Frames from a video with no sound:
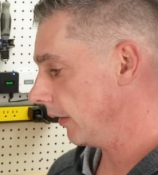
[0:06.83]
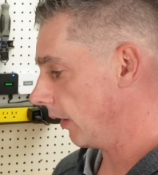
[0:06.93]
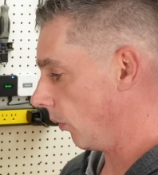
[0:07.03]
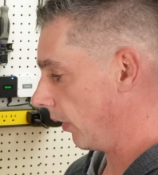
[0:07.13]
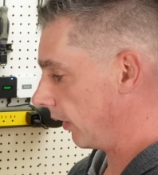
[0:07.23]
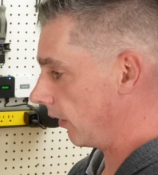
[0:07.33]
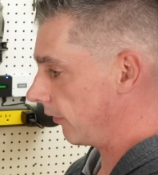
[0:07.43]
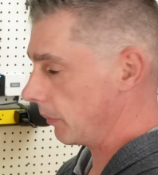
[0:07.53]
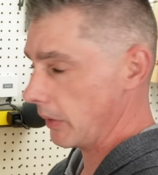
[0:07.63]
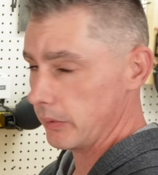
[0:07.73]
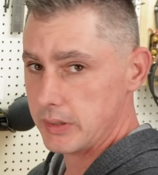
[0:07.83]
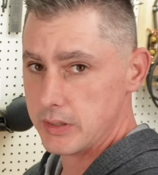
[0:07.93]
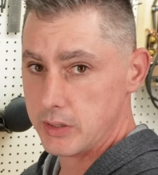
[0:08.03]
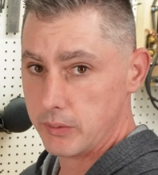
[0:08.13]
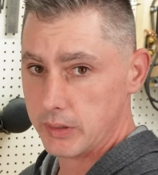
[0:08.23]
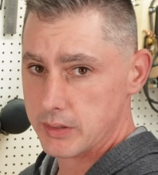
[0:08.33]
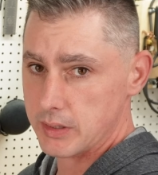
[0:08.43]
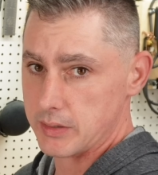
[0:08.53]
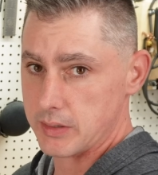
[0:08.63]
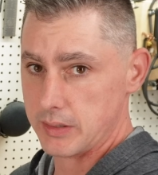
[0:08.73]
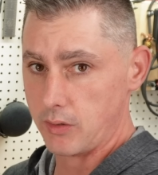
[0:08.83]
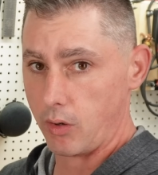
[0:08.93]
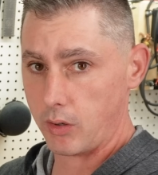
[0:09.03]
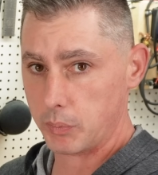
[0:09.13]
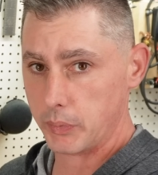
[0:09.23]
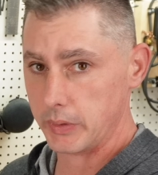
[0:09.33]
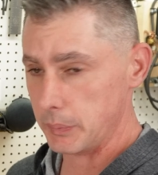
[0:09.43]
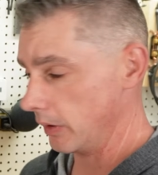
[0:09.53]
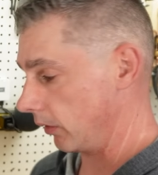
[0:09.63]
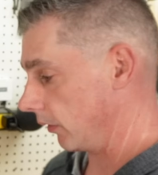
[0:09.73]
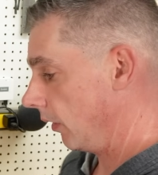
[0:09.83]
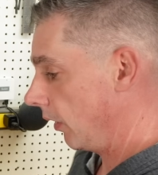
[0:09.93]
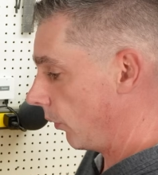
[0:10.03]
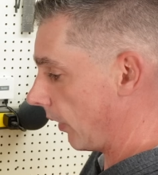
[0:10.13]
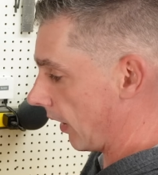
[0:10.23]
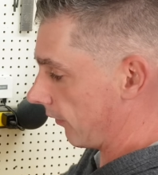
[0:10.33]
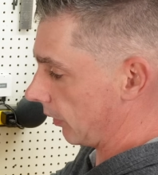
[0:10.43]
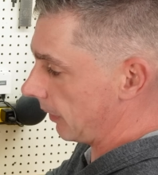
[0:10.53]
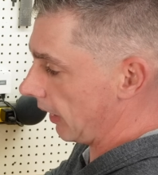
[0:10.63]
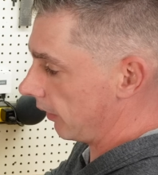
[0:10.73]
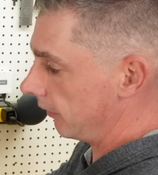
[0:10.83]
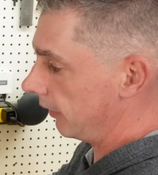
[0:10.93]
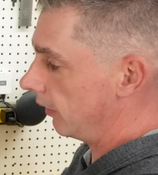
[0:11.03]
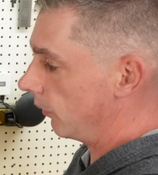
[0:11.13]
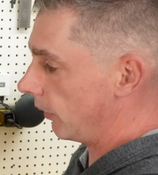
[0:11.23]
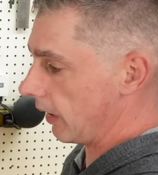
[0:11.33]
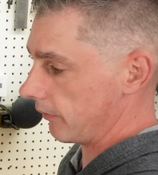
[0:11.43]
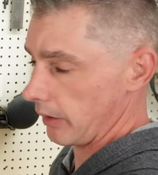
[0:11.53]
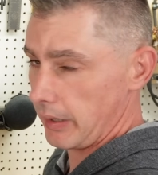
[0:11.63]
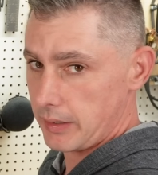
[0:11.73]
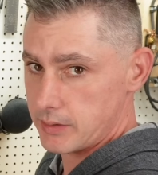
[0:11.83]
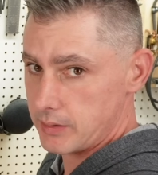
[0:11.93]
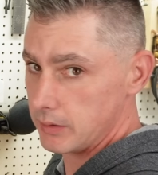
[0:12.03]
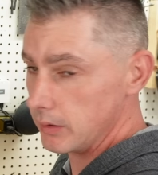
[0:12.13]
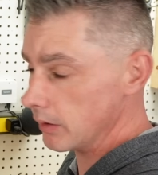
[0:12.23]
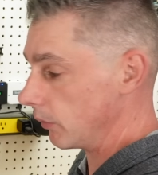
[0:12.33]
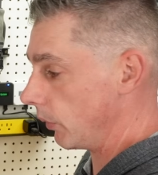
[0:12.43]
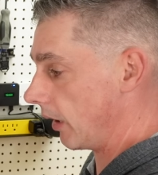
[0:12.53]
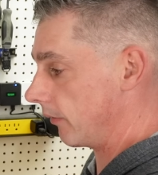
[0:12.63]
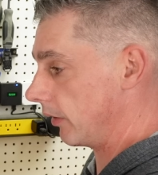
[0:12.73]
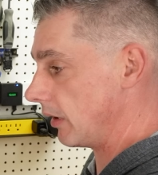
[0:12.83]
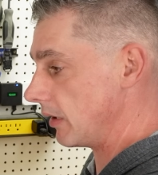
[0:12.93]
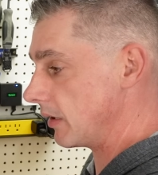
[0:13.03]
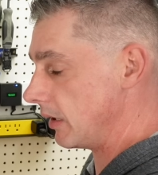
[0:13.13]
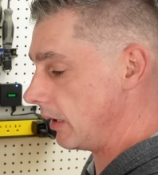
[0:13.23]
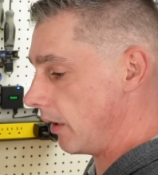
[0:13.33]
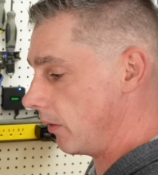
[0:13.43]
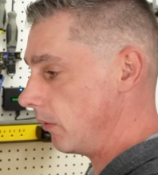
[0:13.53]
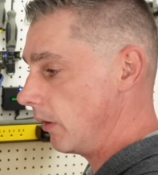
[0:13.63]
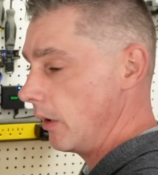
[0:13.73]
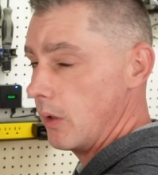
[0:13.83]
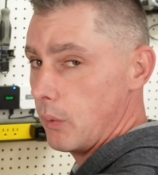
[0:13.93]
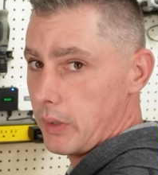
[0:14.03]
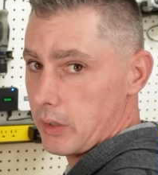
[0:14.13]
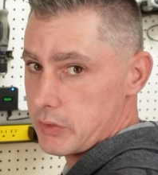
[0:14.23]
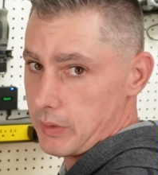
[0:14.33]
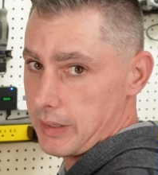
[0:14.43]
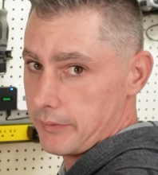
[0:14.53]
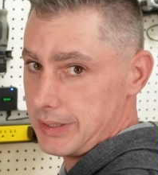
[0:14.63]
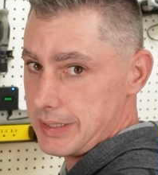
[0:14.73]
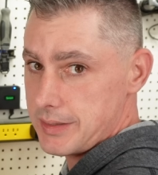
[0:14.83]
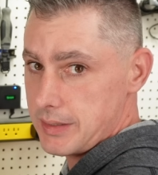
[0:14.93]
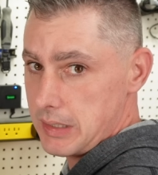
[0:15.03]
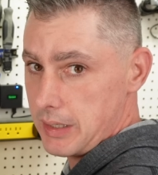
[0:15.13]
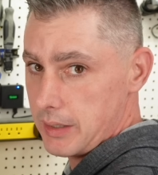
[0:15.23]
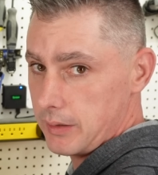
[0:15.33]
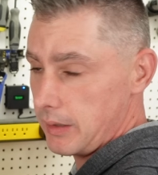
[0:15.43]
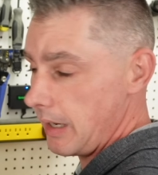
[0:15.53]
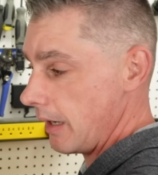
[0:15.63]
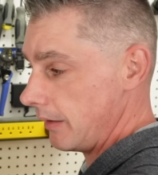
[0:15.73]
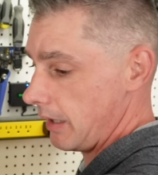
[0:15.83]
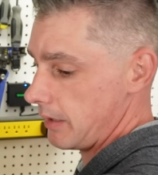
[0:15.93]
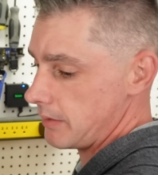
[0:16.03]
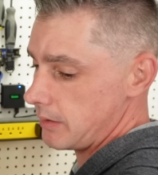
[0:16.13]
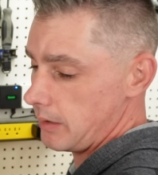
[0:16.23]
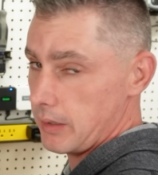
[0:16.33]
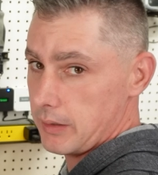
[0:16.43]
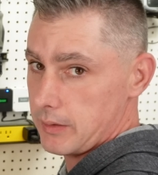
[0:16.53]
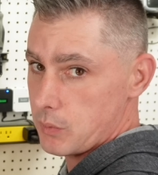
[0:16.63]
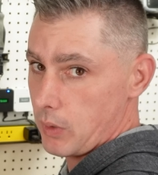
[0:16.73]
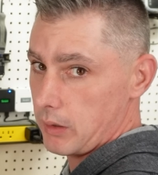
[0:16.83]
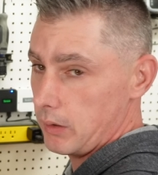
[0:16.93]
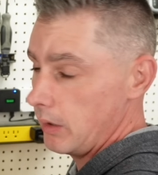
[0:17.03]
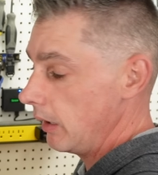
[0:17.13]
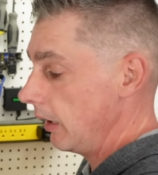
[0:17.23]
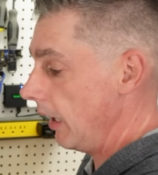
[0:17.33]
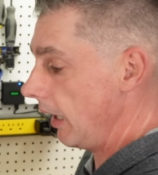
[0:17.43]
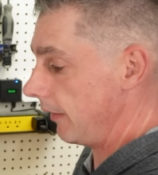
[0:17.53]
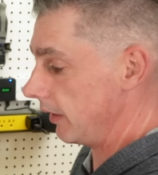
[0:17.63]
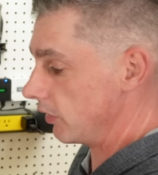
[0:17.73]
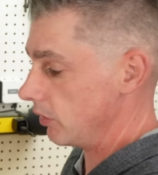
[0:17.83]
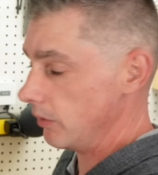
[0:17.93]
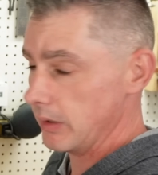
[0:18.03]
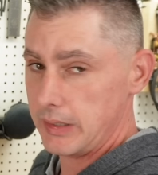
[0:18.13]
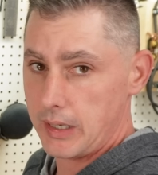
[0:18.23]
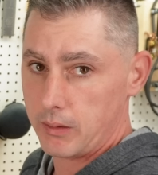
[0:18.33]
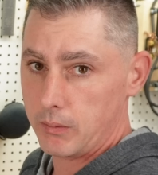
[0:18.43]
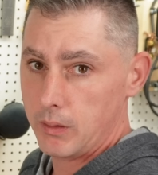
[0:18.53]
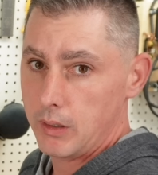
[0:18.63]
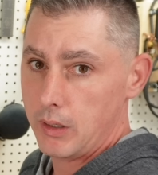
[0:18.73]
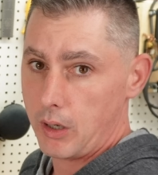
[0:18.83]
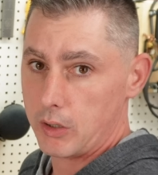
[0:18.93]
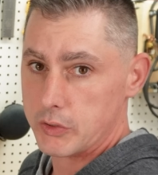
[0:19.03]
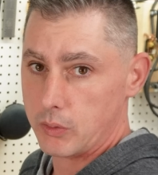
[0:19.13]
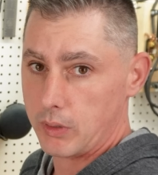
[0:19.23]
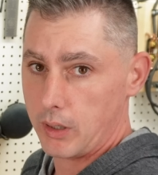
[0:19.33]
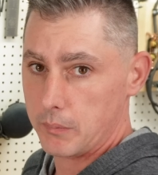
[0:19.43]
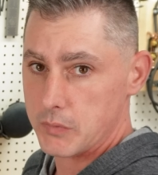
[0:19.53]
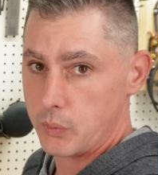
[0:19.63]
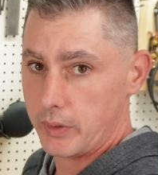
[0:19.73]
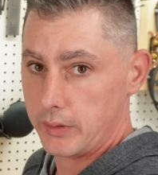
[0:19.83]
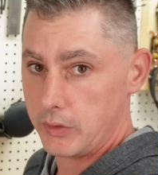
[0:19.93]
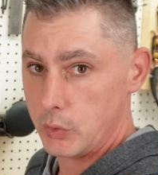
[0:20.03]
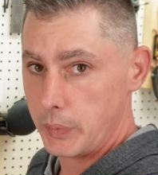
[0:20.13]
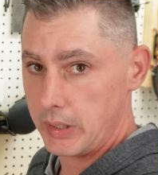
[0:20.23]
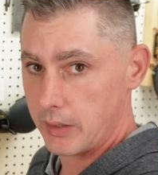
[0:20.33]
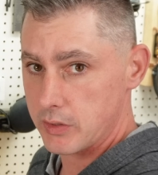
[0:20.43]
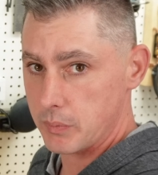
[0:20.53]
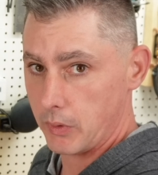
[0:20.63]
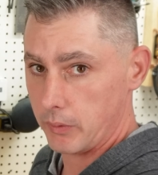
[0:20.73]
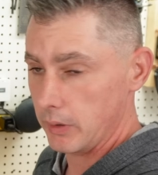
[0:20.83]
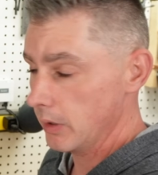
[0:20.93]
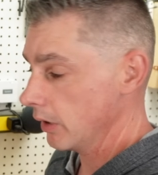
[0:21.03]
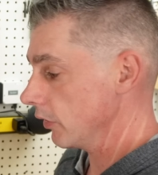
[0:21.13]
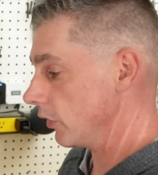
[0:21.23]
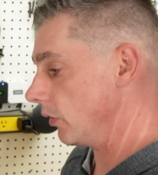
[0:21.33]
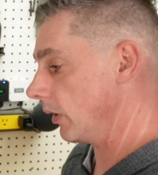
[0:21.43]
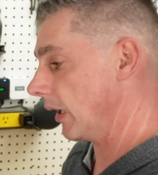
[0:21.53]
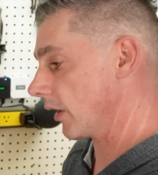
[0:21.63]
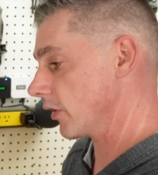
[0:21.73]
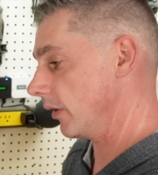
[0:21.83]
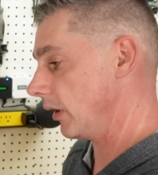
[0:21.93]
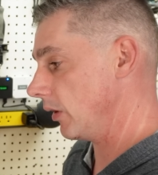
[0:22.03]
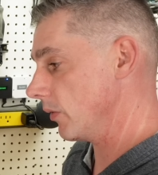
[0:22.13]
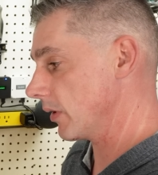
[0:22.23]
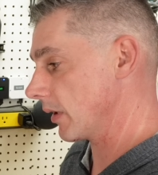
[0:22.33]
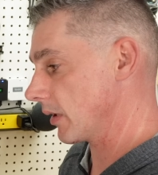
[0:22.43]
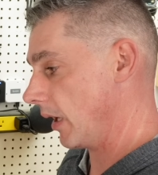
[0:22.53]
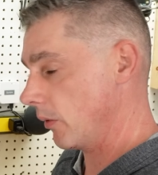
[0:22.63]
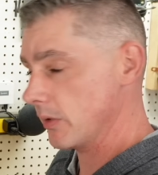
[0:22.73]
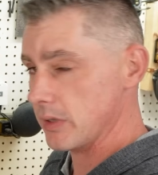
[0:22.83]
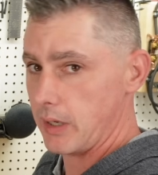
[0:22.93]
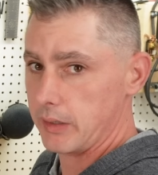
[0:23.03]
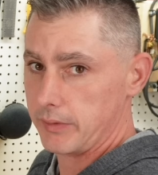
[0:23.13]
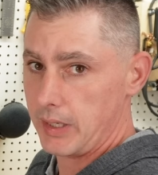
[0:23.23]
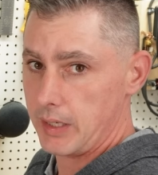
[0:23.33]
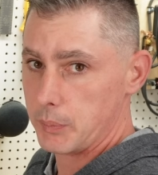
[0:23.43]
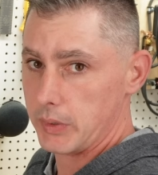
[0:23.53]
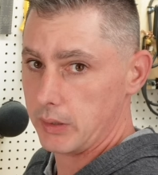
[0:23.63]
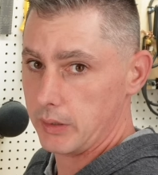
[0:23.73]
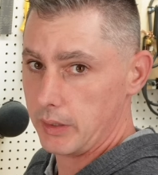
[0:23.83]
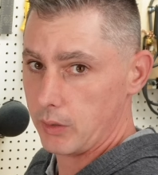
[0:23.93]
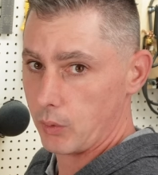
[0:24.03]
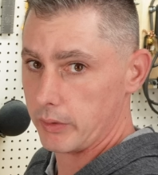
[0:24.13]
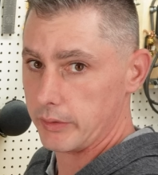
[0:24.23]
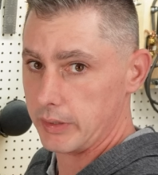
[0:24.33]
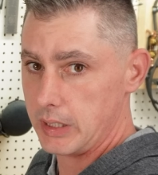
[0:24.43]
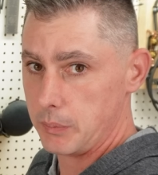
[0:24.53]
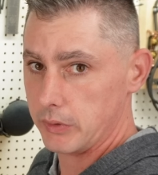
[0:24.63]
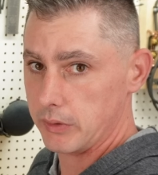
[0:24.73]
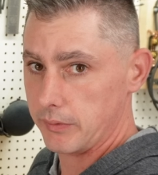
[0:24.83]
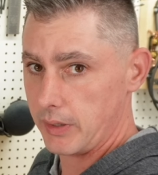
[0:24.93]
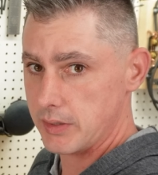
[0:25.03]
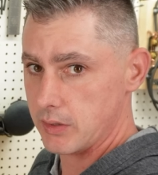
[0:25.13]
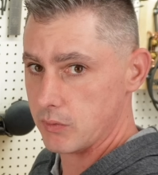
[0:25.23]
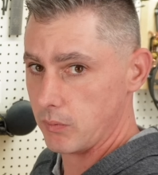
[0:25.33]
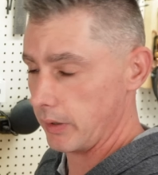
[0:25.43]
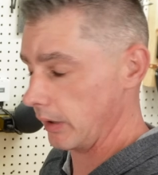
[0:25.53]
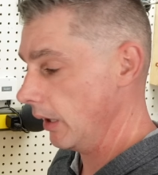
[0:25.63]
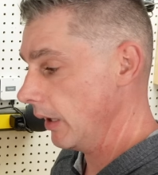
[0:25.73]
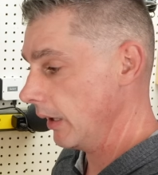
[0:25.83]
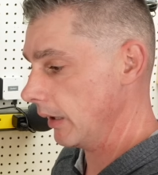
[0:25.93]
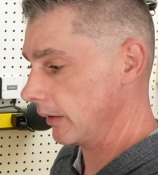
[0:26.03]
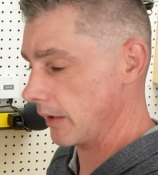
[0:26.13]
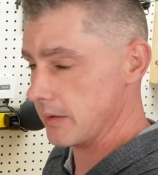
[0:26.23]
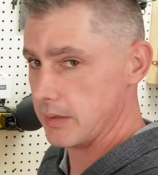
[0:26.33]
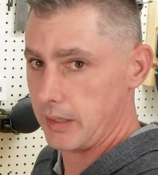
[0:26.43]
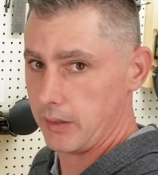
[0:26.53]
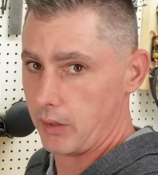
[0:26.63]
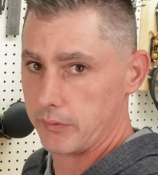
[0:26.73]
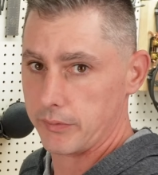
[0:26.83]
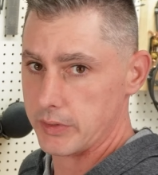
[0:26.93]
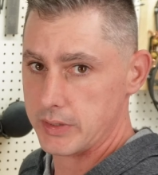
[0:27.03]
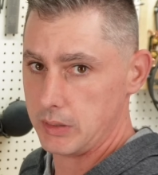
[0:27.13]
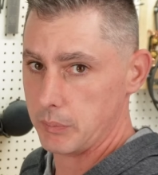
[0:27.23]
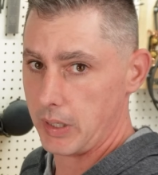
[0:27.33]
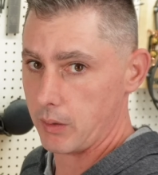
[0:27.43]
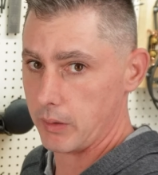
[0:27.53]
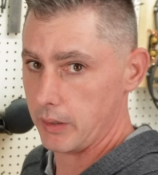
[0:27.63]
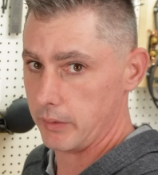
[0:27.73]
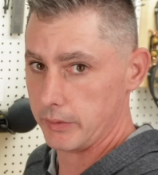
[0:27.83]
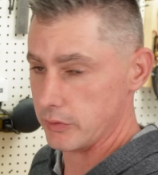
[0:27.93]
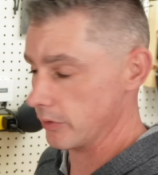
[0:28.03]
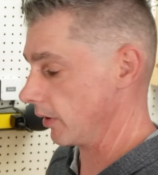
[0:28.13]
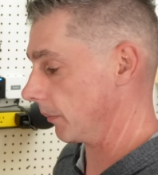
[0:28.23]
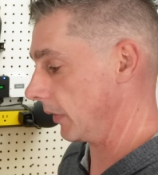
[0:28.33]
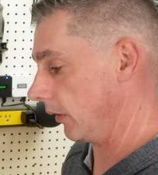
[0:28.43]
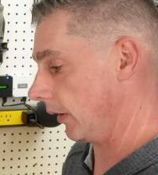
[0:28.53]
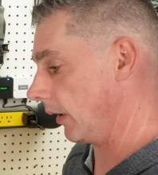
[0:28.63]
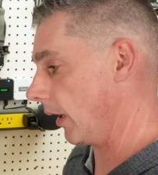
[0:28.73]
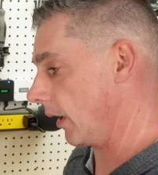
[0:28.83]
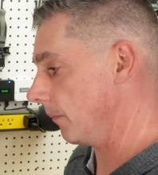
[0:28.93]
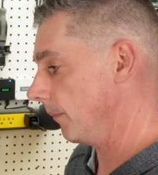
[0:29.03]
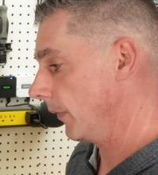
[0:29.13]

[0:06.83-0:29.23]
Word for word: Now what I love about these units is it's all pre-built. We have our battery, we have our AC, we have our DC out, we also have DC in and AC in as well. And this unit now also comes with a UPS mode. So you can actually use this outside of camping in order to keep your devices running in let's say an unforeseen power outage or something like that